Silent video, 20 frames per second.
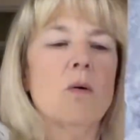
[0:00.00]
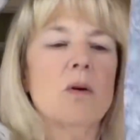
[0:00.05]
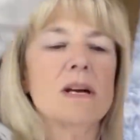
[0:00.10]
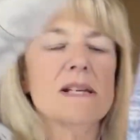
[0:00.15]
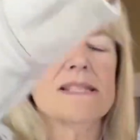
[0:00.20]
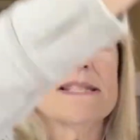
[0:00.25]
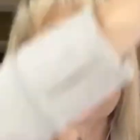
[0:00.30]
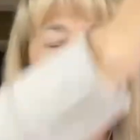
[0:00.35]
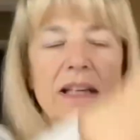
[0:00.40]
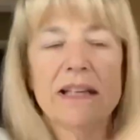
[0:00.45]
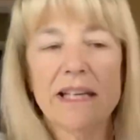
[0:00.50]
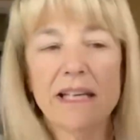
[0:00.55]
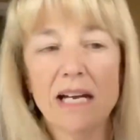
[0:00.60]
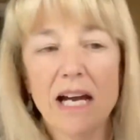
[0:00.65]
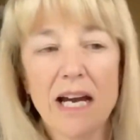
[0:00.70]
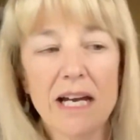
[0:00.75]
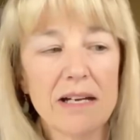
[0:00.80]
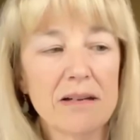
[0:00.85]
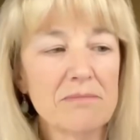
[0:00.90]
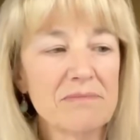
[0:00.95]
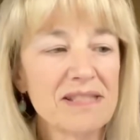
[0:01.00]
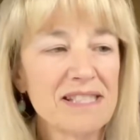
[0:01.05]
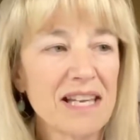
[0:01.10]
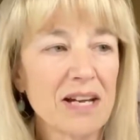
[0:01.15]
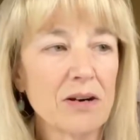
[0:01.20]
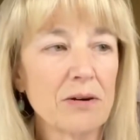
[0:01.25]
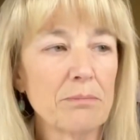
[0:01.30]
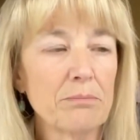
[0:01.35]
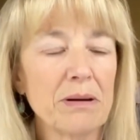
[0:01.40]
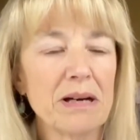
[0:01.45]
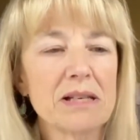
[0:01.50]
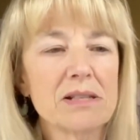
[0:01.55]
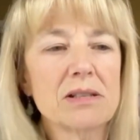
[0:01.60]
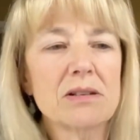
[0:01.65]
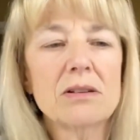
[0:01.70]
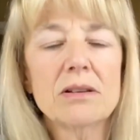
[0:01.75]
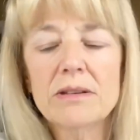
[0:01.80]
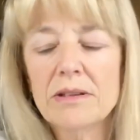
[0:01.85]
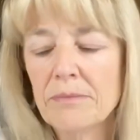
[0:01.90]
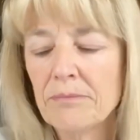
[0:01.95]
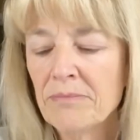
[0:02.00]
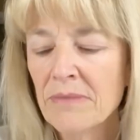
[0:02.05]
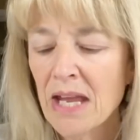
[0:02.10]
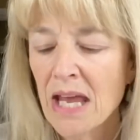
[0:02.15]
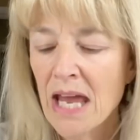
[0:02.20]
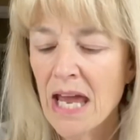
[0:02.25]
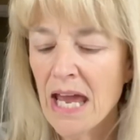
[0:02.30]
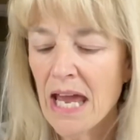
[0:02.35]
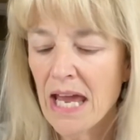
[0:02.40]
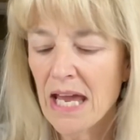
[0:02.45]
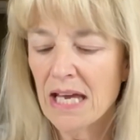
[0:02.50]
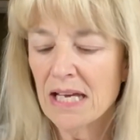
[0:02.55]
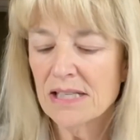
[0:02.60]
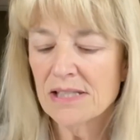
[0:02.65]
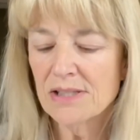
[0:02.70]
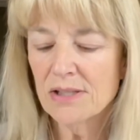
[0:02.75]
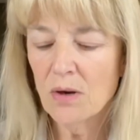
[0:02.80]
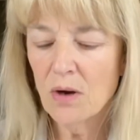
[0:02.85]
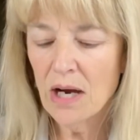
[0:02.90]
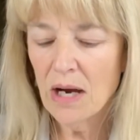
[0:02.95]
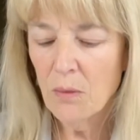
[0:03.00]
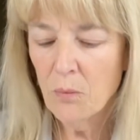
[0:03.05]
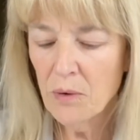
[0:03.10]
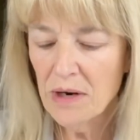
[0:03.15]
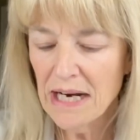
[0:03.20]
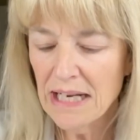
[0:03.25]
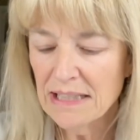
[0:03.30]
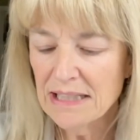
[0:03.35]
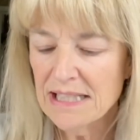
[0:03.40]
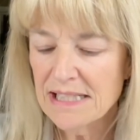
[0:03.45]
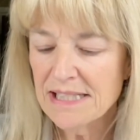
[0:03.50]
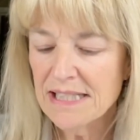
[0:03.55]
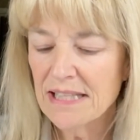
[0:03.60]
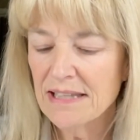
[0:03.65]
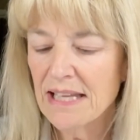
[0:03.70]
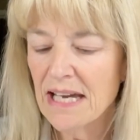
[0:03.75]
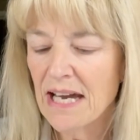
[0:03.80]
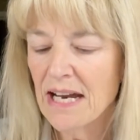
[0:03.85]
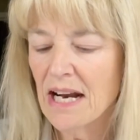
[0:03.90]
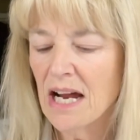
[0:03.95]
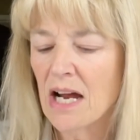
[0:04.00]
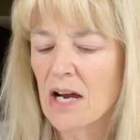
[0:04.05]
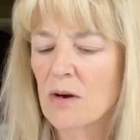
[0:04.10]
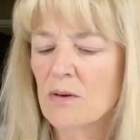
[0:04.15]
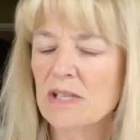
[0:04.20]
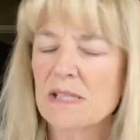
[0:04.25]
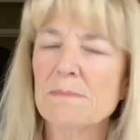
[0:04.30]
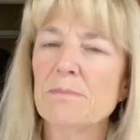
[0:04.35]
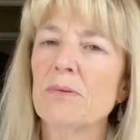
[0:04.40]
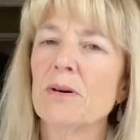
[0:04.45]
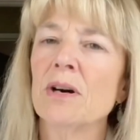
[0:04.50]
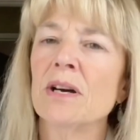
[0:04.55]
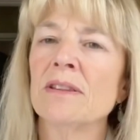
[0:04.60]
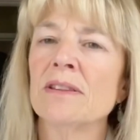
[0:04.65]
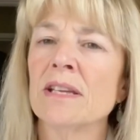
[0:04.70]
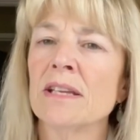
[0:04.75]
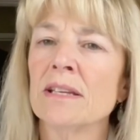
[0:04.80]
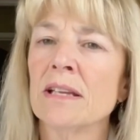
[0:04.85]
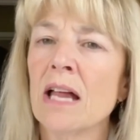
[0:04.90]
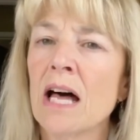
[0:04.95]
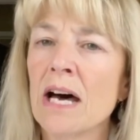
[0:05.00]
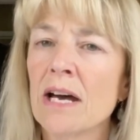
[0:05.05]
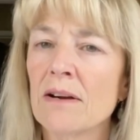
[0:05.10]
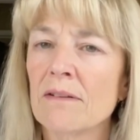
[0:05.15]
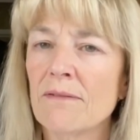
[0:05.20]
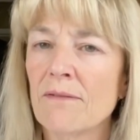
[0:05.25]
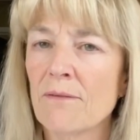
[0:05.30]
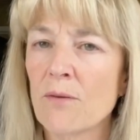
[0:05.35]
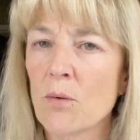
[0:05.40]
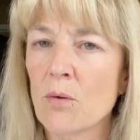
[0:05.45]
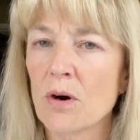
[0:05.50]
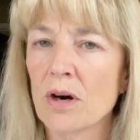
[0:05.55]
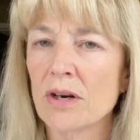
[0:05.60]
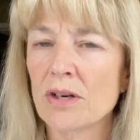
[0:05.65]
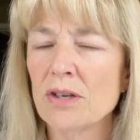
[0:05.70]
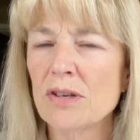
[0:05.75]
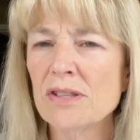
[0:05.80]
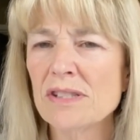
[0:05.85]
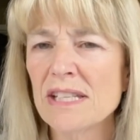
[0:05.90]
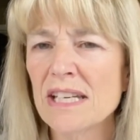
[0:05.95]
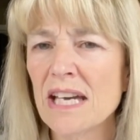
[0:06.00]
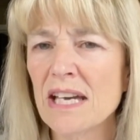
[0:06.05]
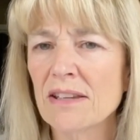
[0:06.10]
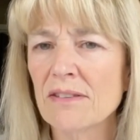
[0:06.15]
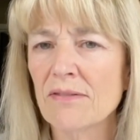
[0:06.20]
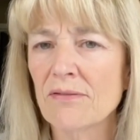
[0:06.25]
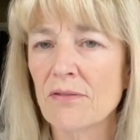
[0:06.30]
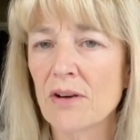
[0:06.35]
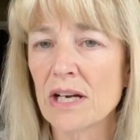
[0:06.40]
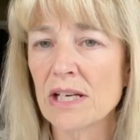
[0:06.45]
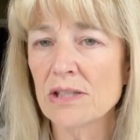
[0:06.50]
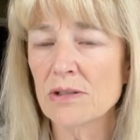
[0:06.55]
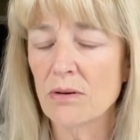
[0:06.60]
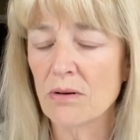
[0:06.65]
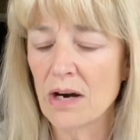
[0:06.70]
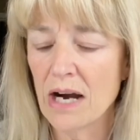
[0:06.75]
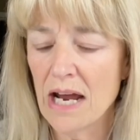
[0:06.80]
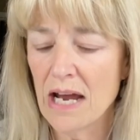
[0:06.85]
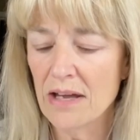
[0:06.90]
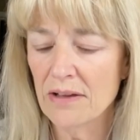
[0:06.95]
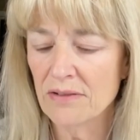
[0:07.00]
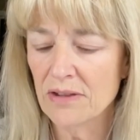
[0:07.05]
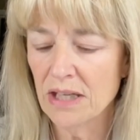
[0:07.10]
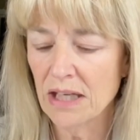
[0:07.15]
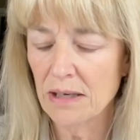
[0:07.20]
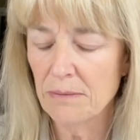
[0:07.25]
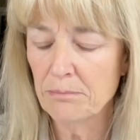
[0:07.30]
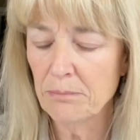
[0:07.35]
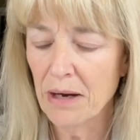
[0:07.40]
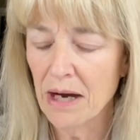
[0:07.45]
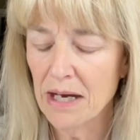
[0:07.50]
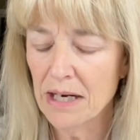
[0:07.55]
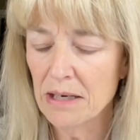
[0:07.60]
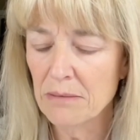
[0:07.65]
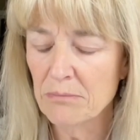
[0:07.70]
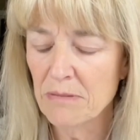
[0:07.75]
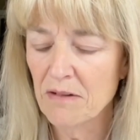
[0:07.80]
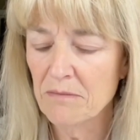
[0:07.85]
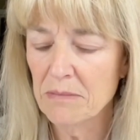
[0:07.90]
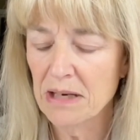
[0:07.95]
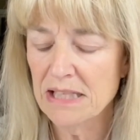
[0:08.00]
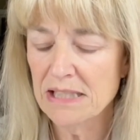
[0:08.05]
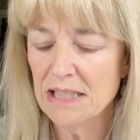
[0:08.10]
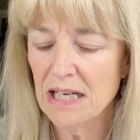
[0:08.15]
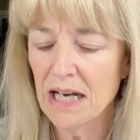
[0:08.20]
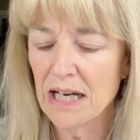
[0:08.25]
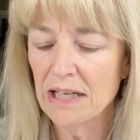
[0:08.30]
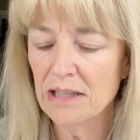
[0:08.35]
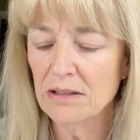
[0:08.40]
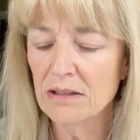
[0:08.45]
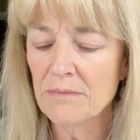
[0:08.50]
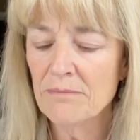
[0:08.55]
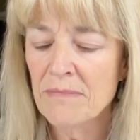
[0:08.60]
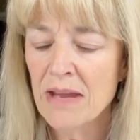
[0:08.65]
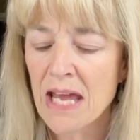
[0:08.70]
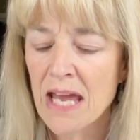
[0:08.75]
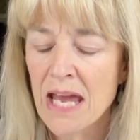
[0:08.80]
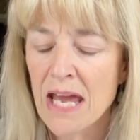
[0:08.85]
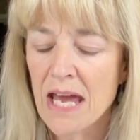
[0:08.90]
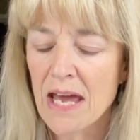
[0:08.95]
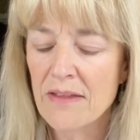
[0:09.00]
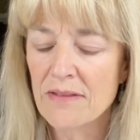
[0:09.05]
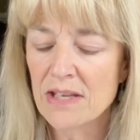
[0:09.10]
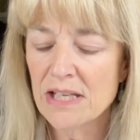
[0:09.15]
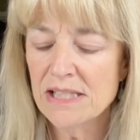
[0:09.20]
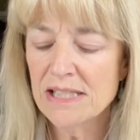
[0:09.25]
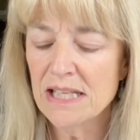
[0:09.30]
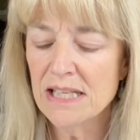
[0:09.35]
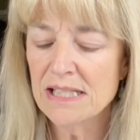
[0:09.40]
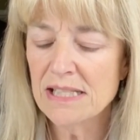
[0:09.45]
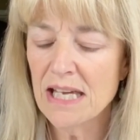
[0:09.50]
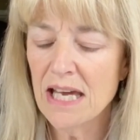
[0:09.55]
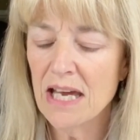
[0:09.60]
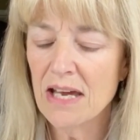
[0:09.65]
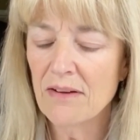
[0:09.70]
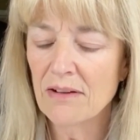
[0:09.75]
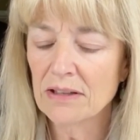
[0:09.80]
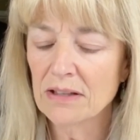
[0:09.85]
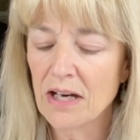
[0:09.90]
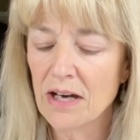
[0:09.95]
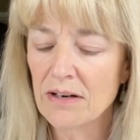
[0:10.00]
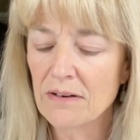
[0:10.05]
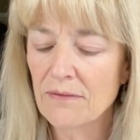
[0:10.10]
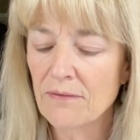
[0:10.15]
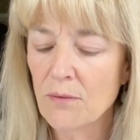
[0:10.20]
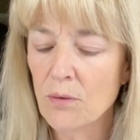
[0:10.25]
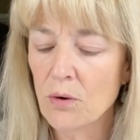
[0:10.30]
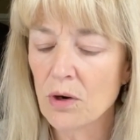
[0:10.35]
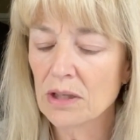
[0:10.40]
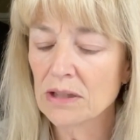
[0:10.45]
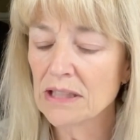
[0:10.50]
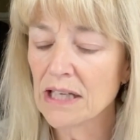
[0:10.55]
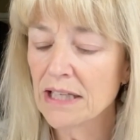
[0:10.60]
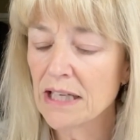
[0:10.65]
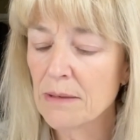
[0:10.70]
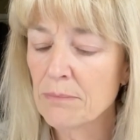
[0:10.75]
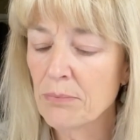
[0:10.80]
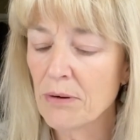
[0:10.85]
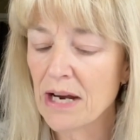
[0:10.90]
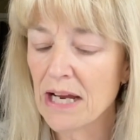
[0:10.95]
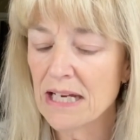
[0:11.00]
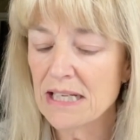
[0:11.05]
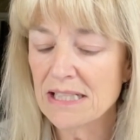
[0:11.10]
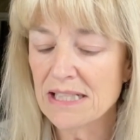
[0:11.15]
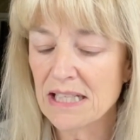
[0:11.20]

selling items that are bundled. And so when I listed that, I always put the lot of 4, usually at the front or at the bottom of my title. And this is a lot of 4 Lucky Brand